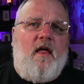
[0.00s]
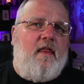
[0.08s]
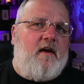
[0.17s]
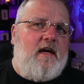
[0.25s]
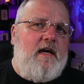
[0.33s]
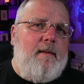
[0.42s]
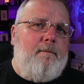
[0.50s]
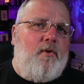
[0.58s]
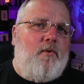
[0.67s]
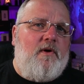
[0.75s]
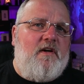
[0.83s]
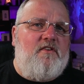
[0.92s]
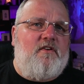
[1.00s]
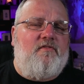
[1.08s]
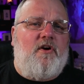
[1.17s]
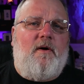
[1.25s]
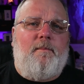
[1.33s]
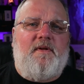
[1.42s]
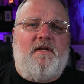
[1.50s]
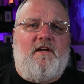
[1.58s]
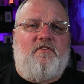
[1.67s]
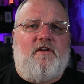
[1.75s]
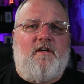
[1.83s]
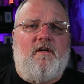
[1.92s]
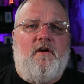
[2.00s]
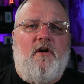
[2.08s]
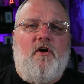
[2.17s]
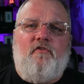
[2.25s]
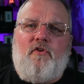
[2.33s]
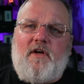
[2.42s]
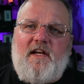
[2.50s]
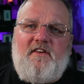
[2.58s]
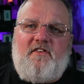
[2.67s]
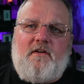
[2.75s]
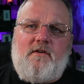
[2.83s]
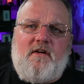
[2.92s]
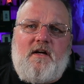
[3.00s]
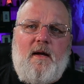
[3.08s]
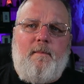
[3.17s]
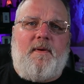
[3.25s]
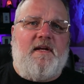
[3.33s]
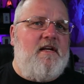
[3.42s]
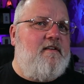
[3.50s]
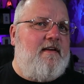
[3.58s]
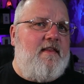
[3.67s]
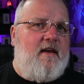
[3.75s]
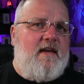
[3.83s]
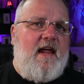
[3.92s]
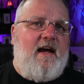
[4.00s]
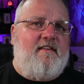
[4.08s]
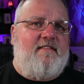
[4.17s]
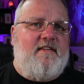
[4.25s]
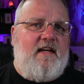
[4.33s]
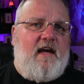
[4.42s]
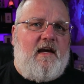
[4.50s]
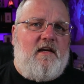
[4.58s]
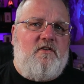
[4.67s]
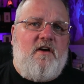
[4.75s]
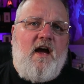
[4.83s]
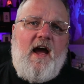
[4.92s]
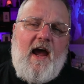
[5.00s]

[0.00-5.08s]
the key points of competition for e cigarette companies in the next stage